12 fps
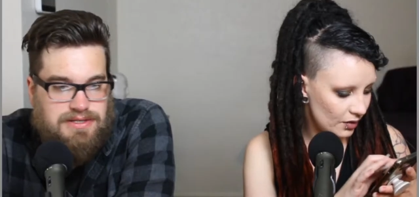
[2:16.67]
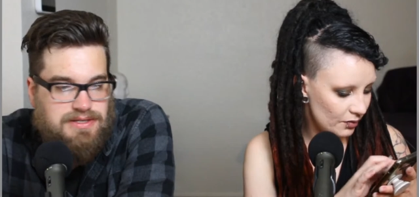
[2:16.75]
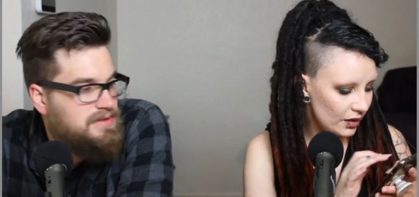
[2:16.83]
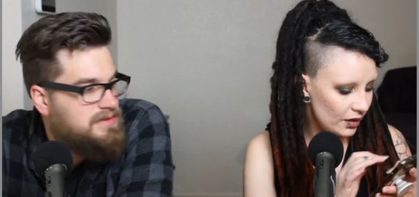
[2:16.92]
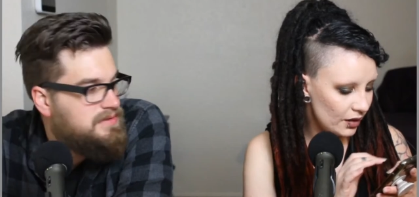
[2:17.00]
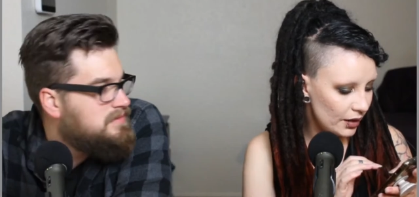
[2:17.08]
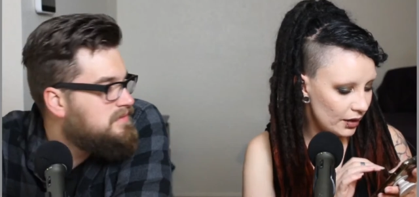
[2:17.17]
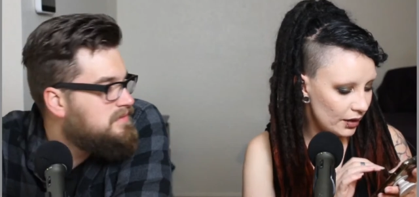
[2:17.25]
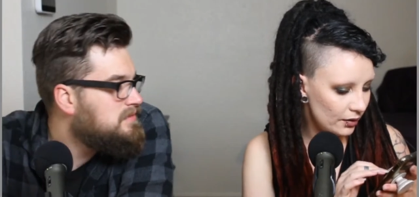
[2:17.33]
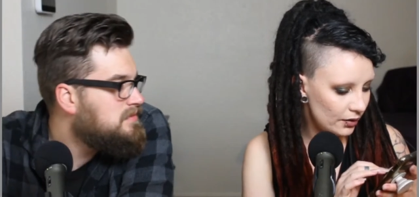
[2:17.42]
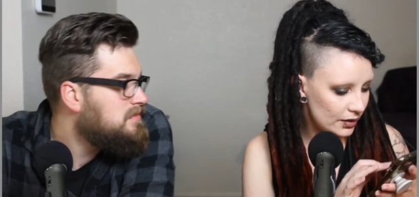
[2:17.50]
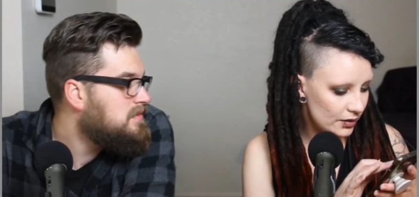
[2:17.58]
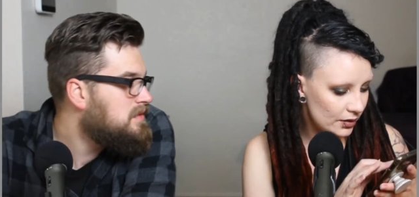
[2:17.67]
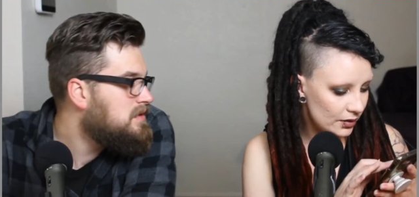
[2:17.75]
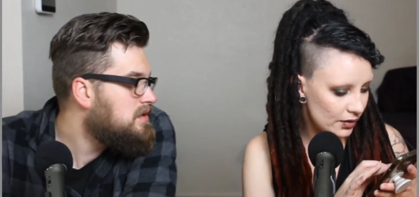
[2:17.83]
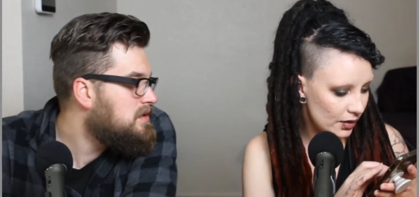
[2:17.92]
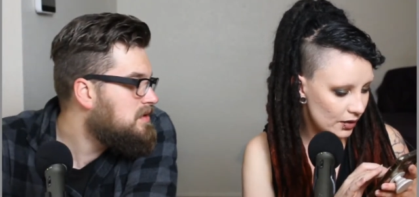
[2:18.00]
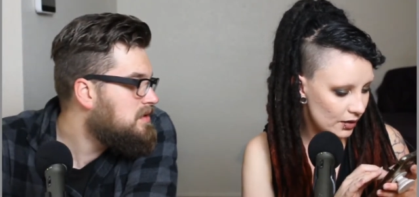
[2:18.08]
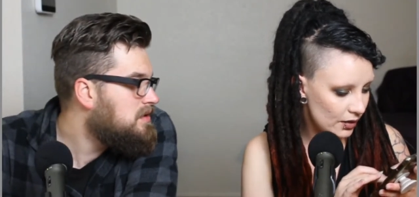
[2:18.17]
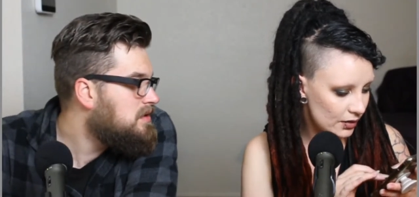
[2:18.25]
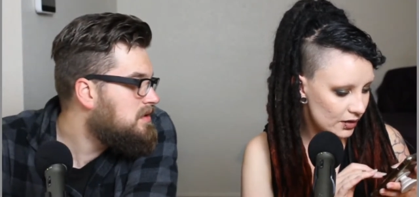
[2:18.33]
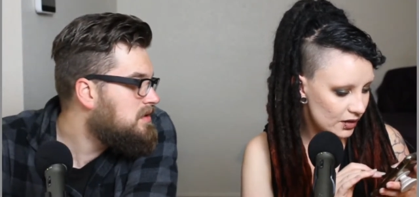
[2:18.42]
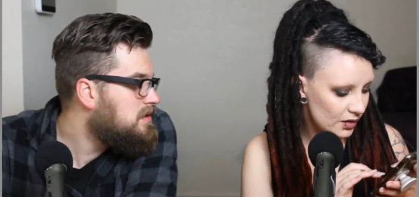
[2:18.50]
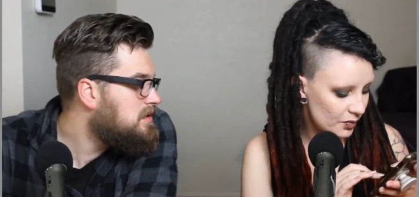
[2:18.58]
Speaker 1: monthly listeners on
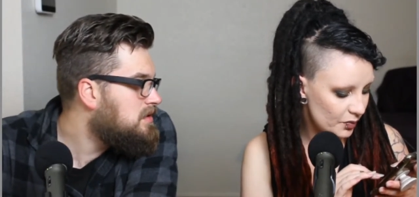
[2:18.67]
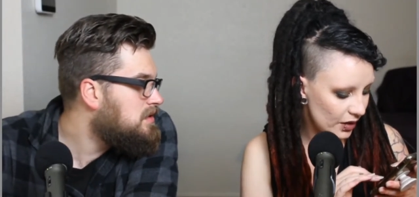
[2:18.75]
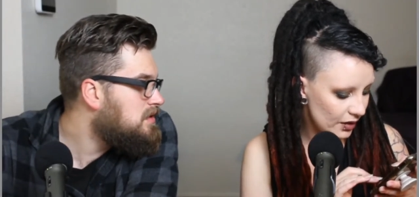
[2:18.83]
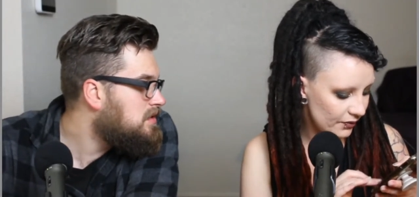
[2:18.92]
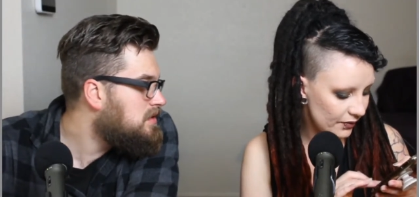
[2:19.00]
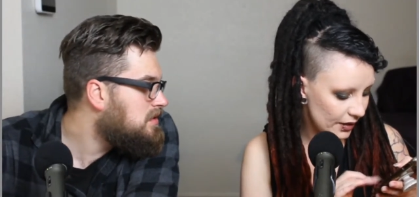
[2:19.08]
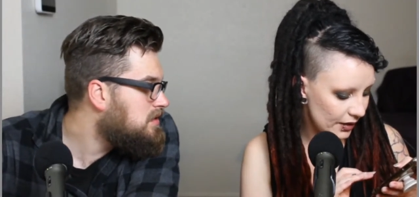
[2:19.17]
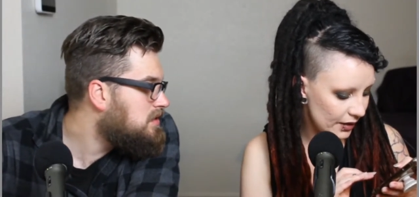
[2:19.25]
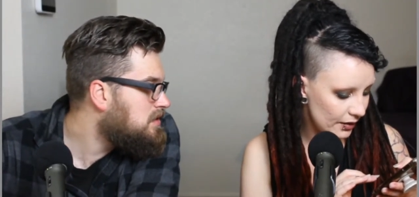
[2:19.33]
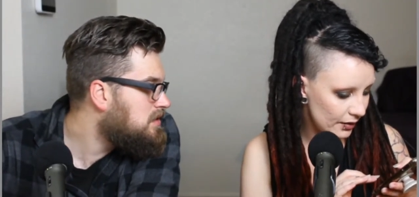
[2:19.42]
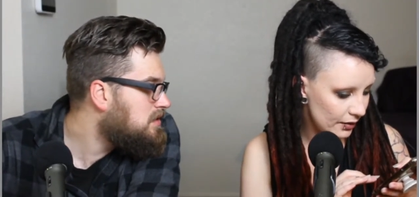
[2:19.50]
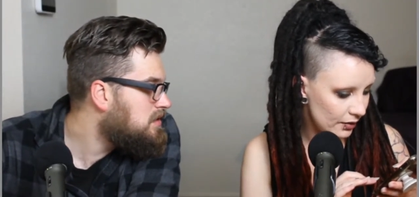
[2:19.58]
Spotify